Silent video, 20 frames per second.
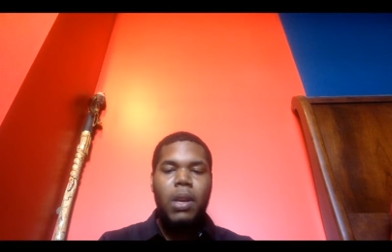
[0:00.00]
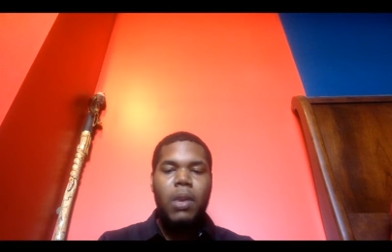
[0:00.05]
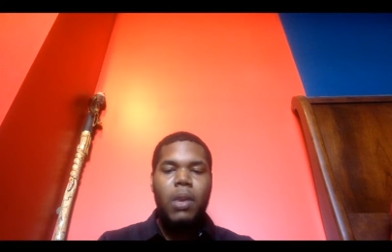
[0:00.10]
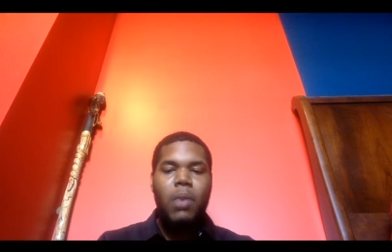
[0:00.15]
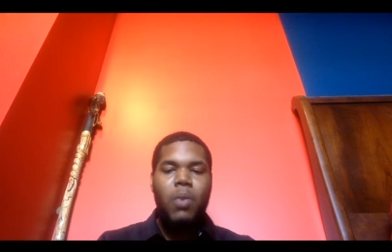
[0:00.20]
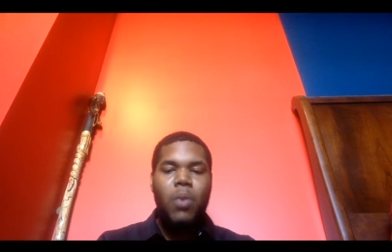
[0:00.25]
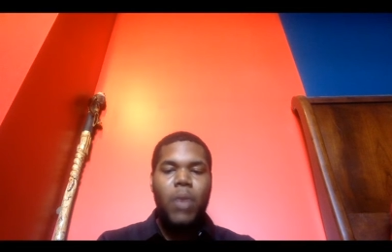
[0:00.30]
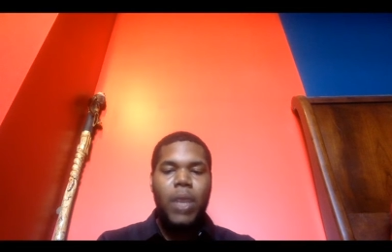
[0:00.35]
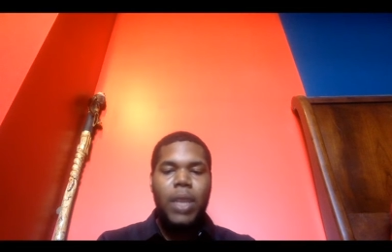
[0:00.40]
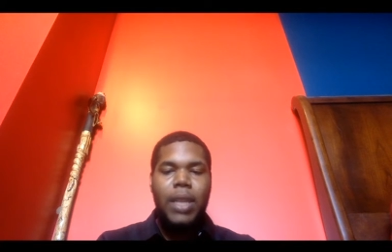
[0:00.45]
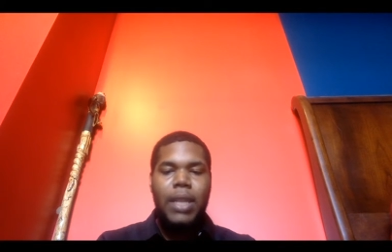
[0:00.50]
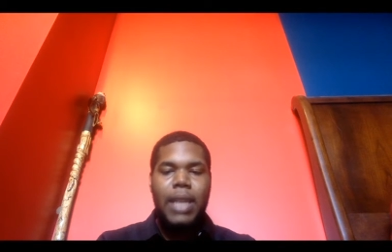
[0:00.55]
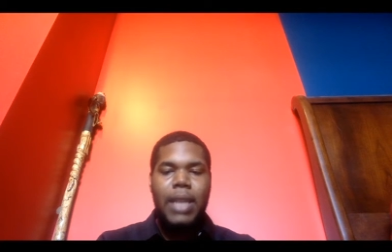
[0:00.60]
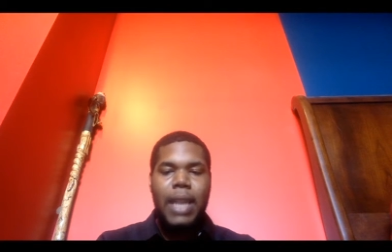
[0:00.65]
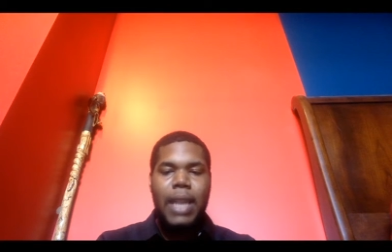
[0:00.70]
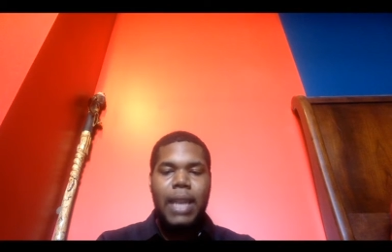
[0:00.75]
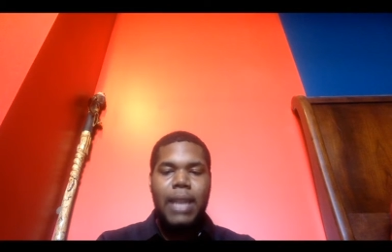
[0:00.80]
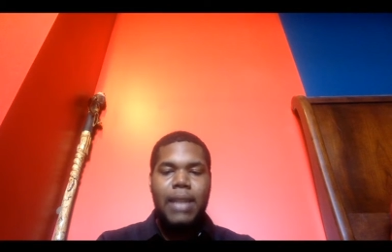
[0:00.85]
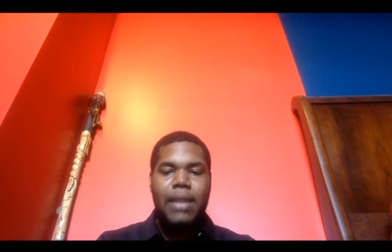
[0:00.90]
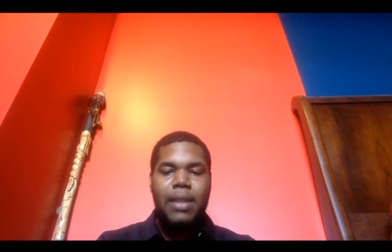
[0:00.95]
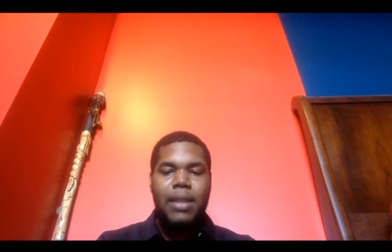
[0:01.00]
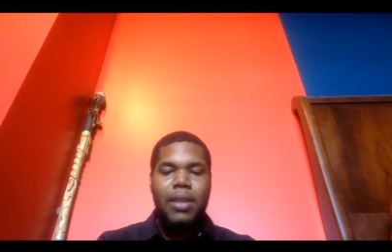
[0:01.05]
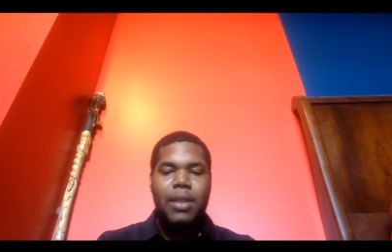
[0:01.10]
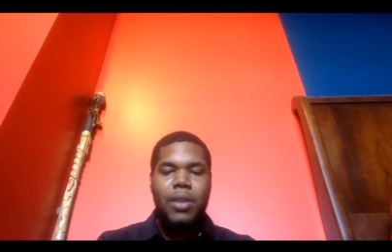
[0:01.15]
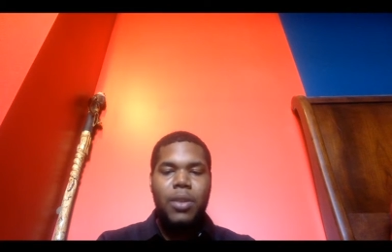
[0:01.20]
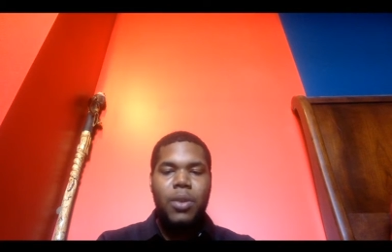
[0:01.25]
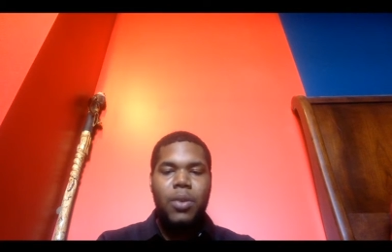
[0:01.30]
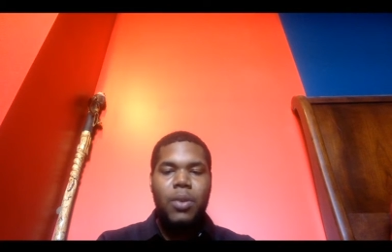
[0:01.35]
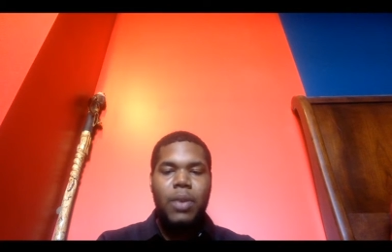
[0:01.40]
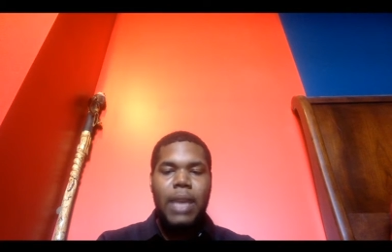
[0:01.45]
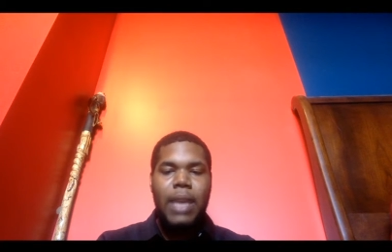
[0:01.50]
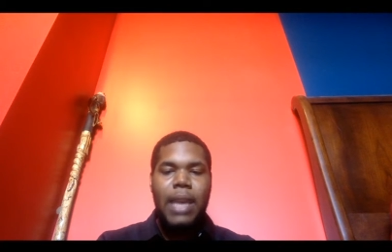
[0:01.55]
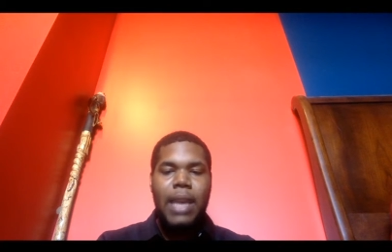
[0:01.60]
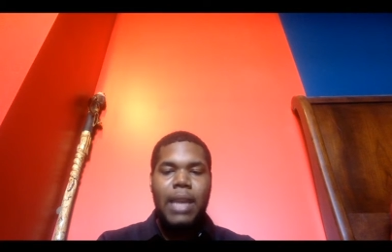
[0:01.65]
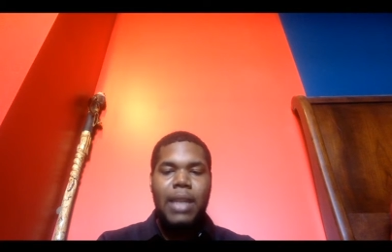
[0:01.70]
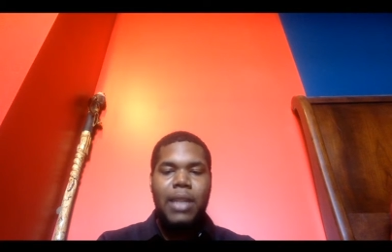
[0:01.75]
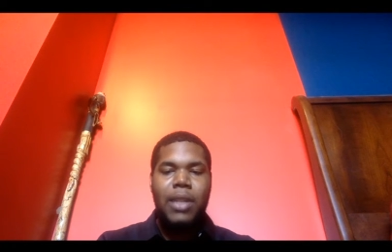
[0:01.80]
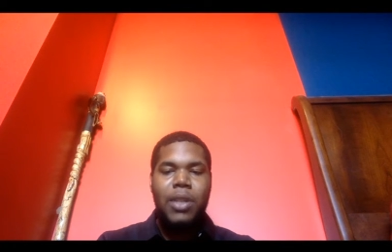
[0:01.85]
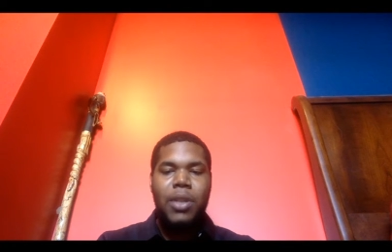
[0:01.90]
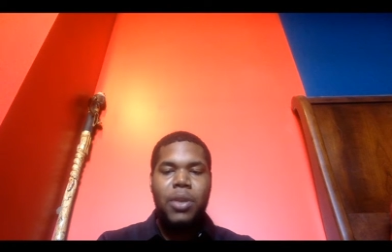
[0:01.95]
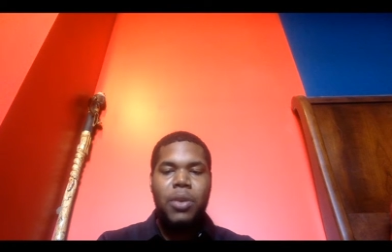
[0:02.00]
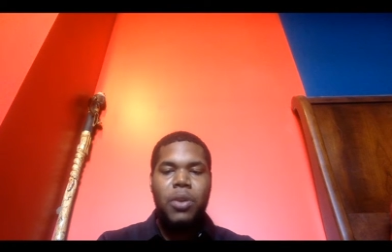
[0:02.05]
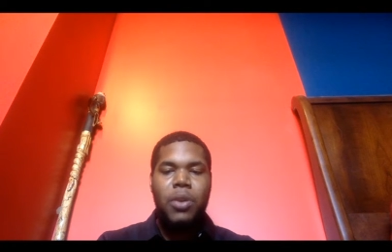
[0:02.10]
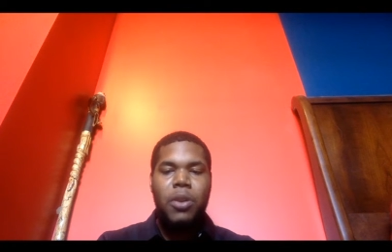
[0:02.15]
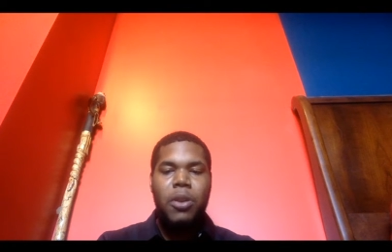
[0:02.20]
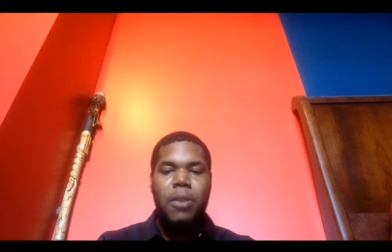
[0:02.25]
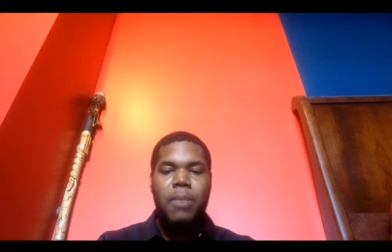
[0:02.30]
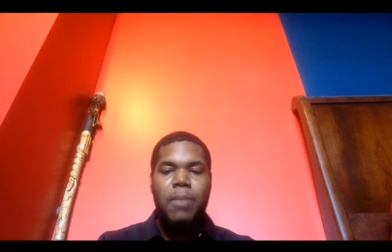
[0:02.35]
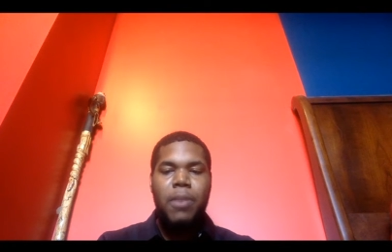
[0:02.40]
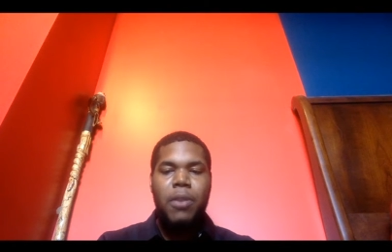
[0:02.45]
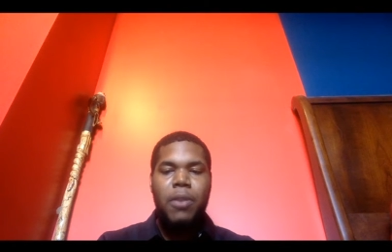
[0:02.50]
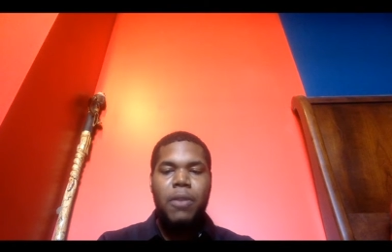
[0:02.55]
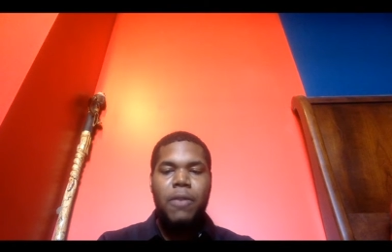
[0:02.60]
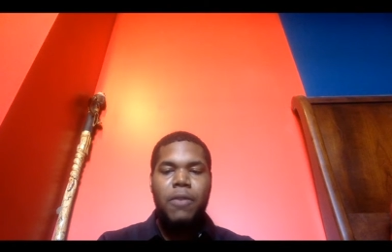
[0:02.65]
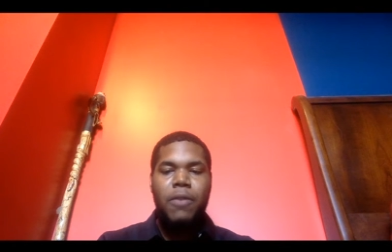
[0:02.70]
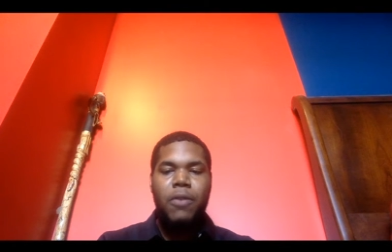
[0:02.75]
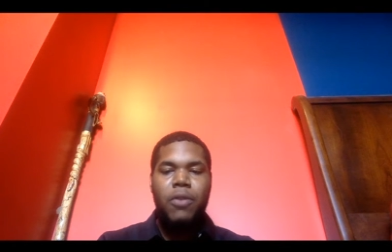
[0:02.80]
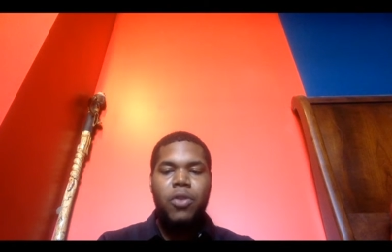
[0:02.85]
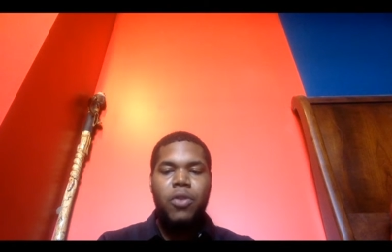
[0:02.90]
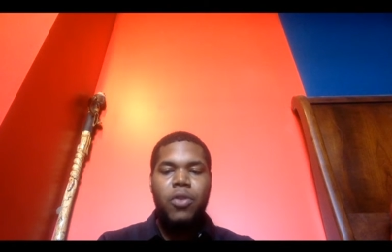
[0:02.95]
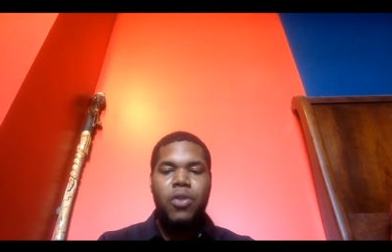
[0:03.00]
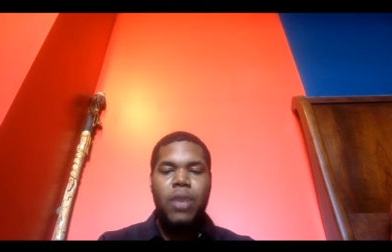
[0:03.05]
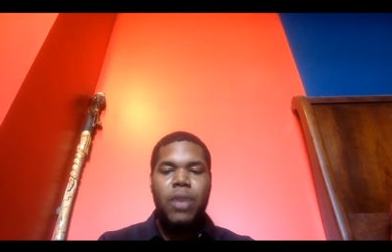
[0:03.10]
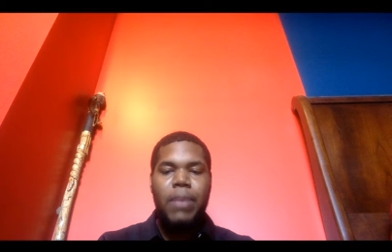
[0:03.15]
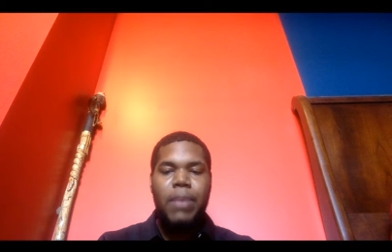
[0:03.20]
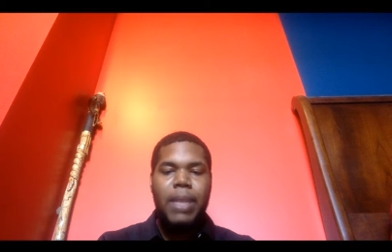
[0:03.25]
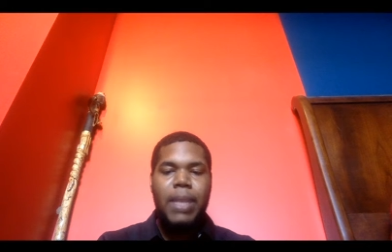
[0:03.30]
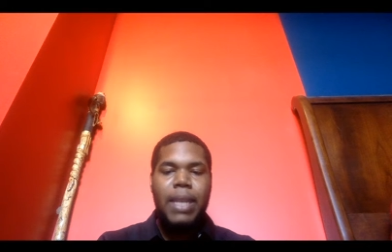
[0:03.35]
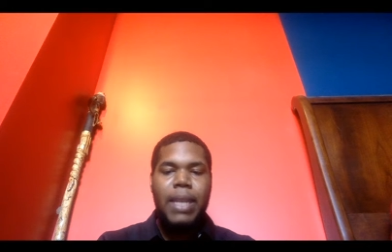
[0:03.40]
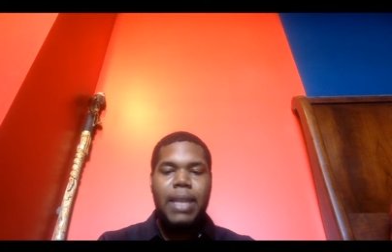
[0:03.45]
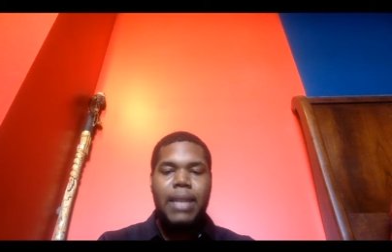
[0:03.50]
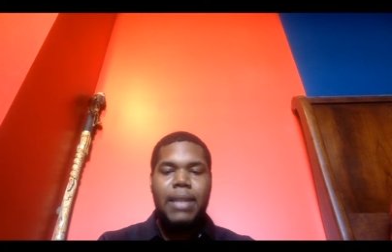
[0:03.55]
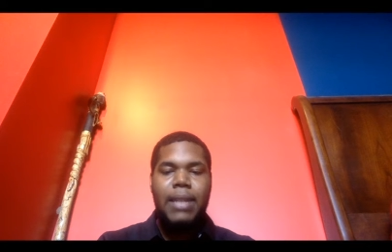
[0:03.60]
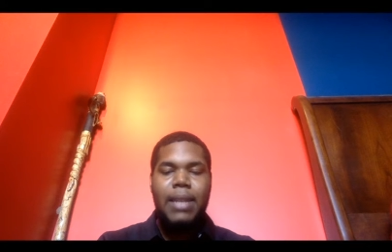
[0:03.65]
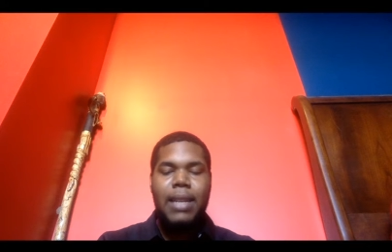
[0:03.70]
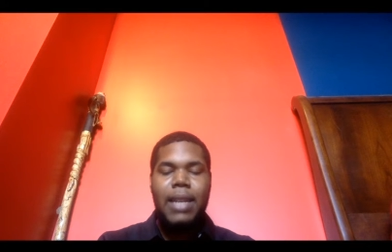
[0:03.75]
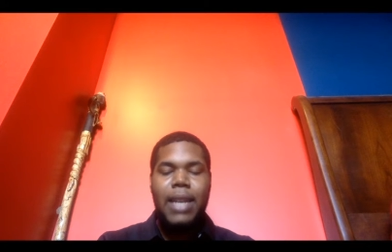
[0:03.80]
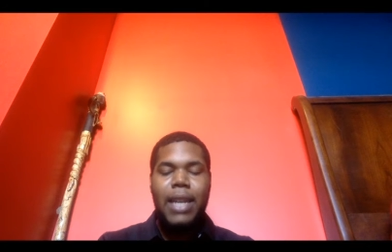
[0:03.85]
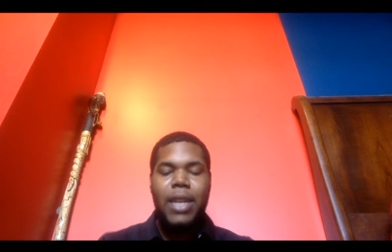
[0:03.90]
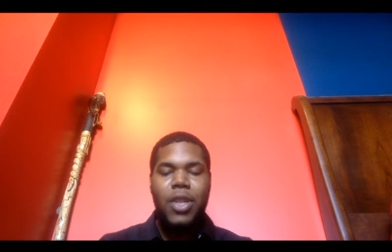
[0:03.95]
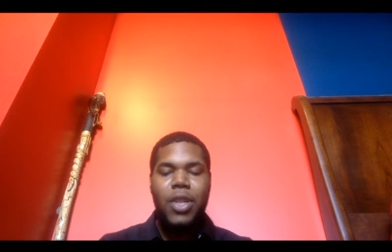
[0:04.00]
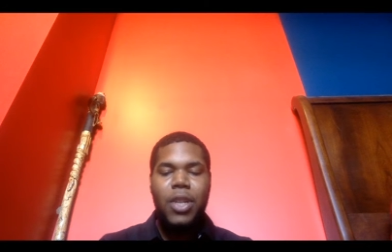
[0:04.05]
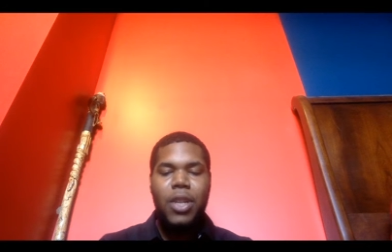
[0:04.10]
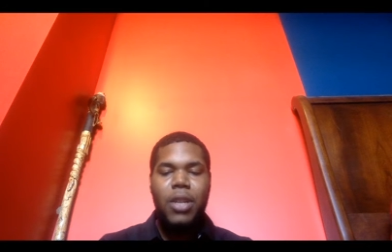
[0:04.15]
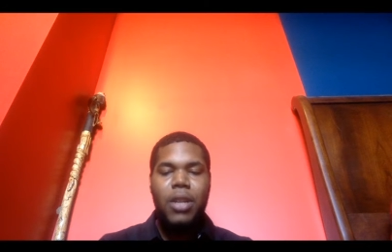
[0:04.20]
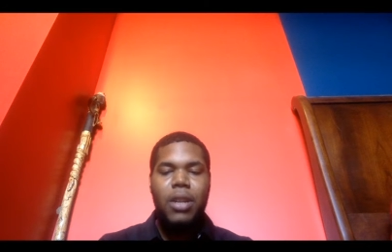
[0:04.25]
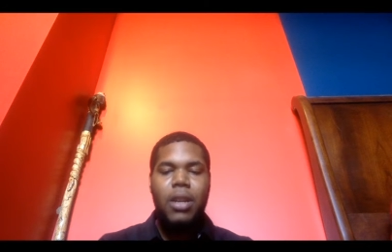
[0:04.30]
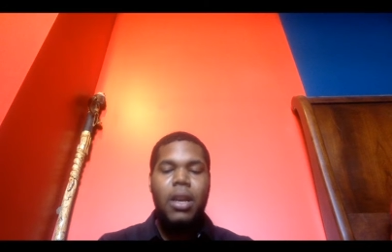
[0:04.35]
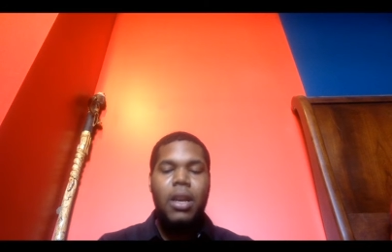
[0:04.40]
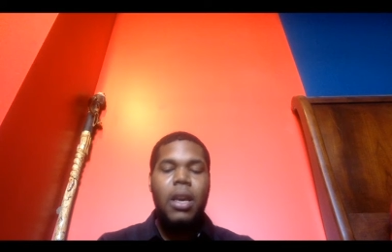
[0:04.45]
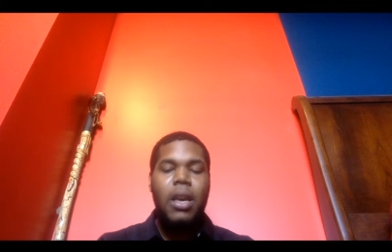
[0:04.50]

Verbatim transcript: what it takes to get to your beautiful dream and destination.